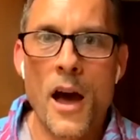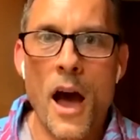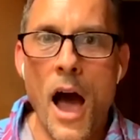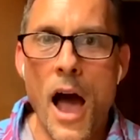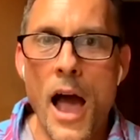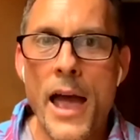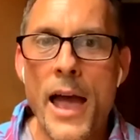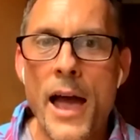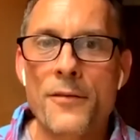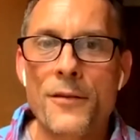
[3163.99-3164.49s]

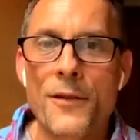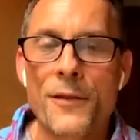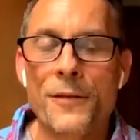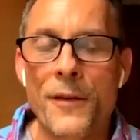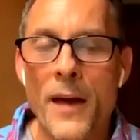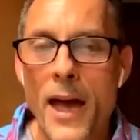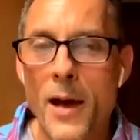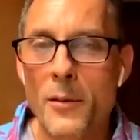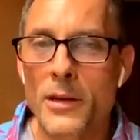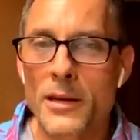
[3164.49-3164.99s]
I have a
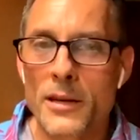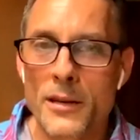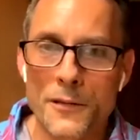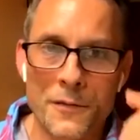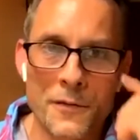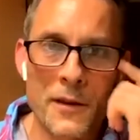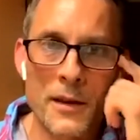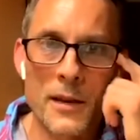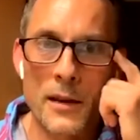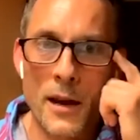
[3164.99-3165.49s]
family to
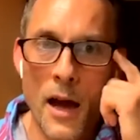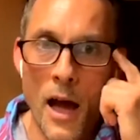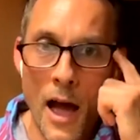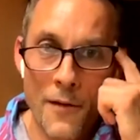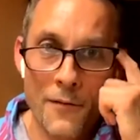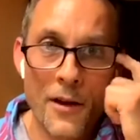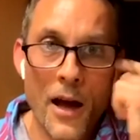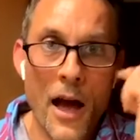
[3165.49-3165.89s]
feed. I've